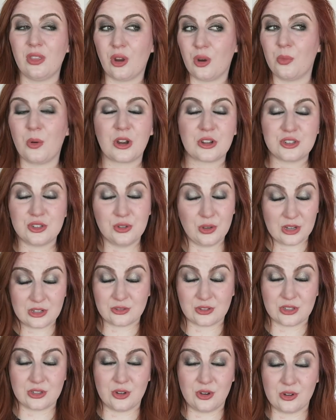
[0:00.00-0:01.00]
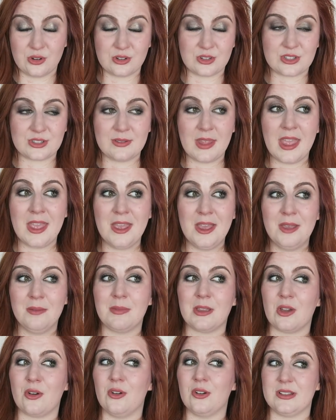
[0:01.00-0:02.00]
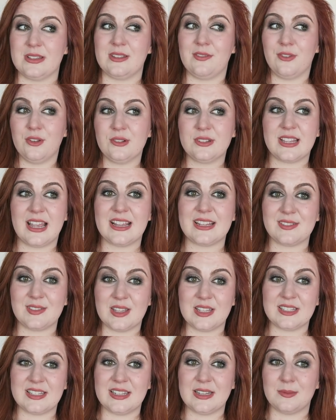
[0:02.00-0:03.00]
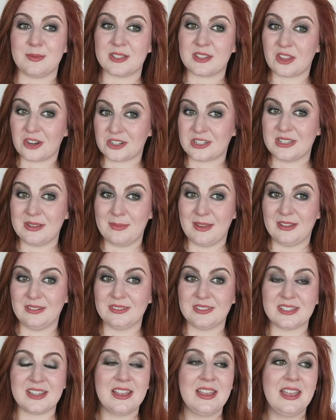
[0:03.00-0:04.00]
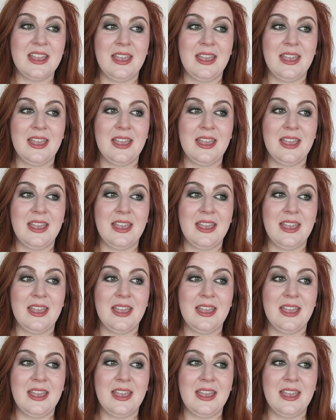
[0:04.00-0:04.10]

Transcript: that are worth $200 because the full size of this serum is 30 mils